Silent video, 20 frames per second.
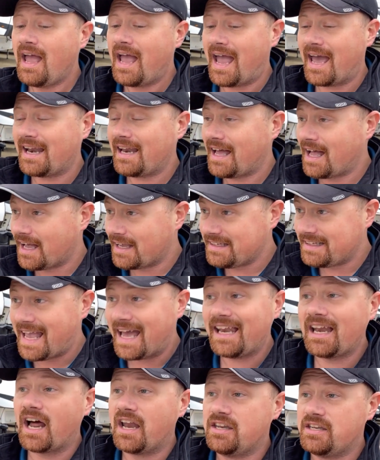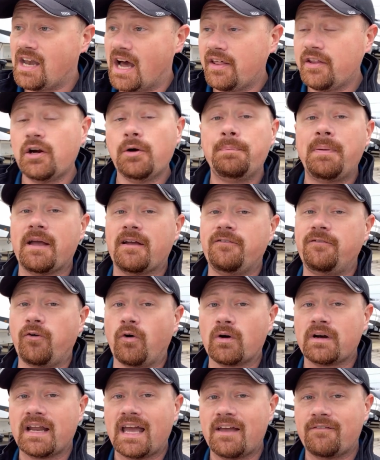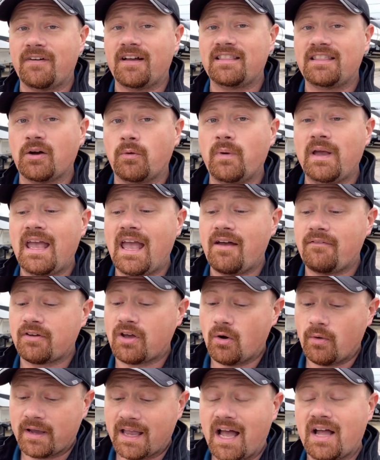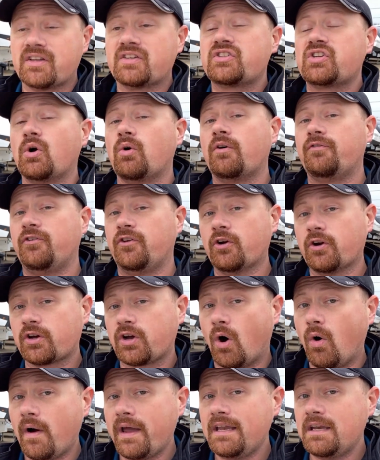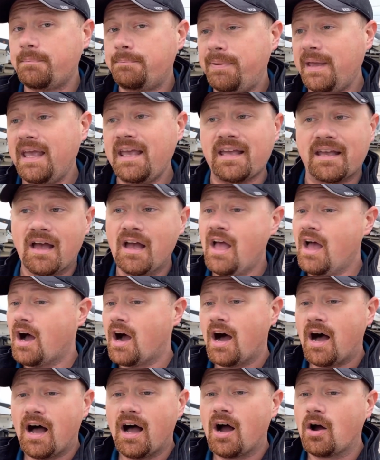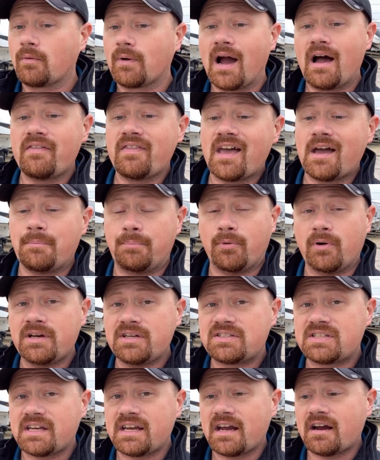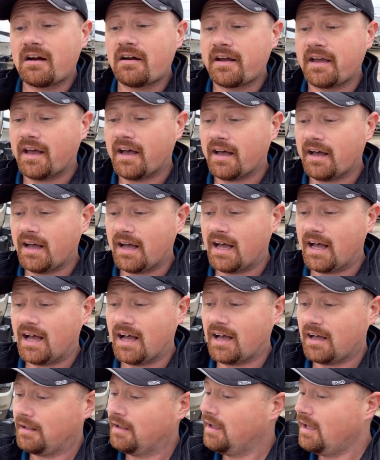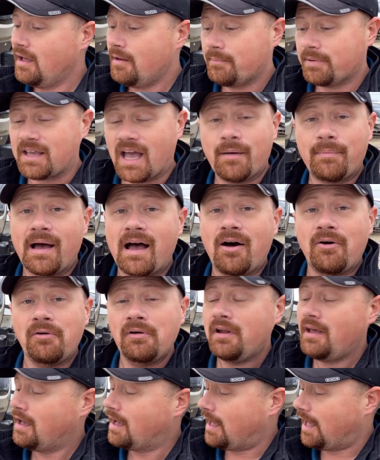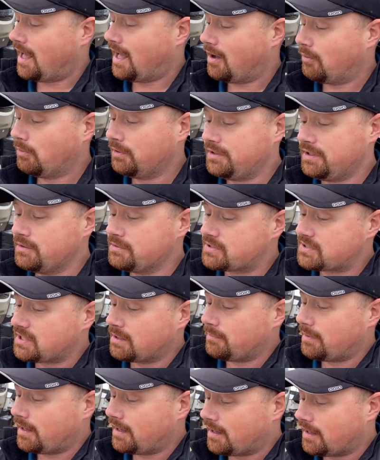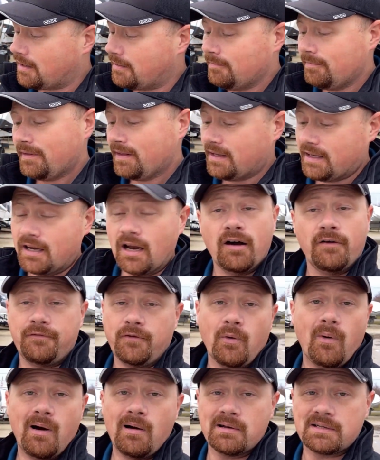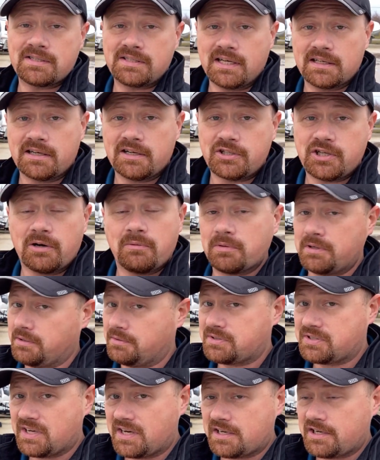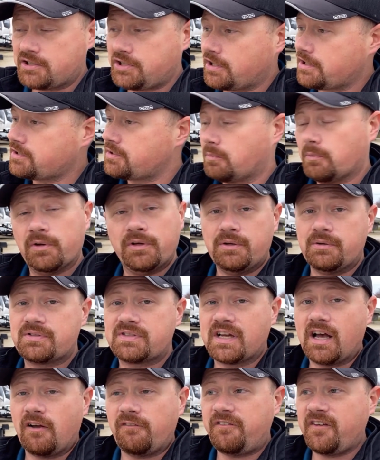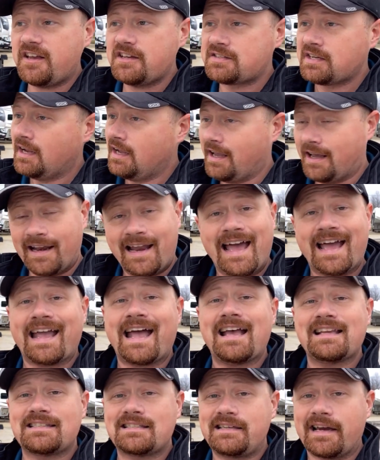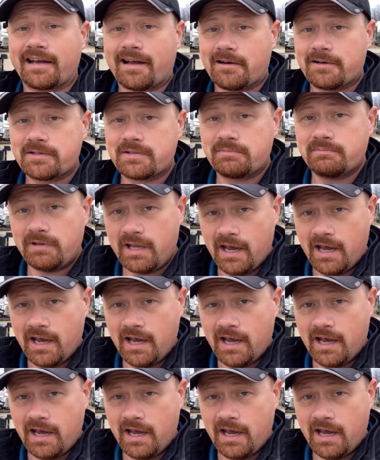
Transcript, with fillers: at uh, yet another big four day event that we have going on. So if you're going to be uh, around that Boise area, uh, come out. Uh, we'll do some, uh, you know, if you want a signature, we'll do signatures, we'll do selfies, and I got stickers.